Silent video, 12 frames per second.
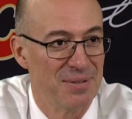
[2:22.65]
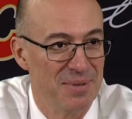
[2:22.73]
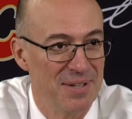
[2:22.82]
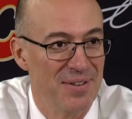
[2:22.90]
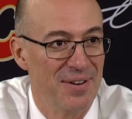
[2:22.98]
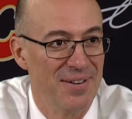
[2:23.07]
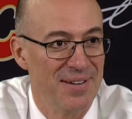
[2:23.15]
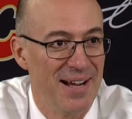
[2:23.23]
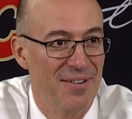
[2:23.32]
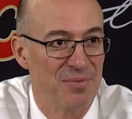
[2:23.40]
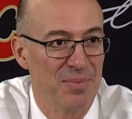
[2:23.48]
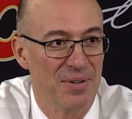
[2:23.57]
to be there and you
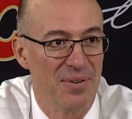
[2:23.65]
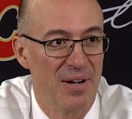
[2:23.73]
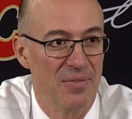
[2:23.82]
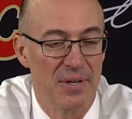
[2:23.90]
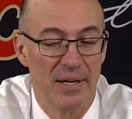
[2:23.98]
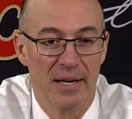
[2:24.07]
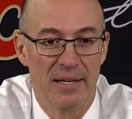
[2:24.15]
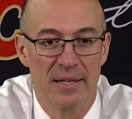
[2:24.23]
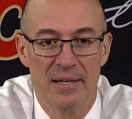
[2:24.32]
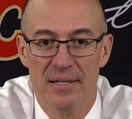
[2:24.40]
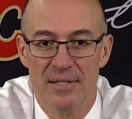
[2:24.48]
have to be around the net.